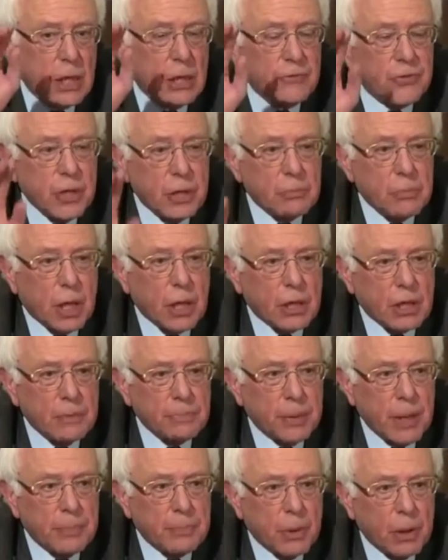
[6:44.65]
of the American
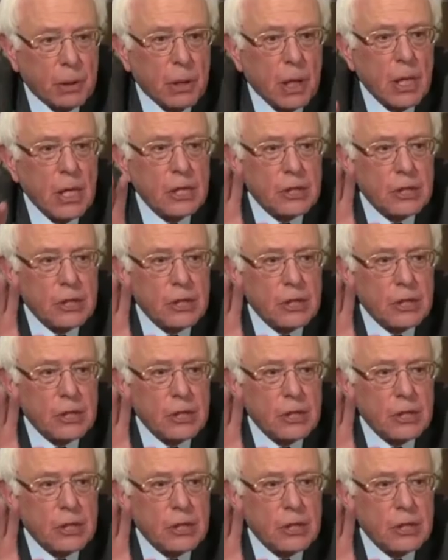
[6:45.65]
people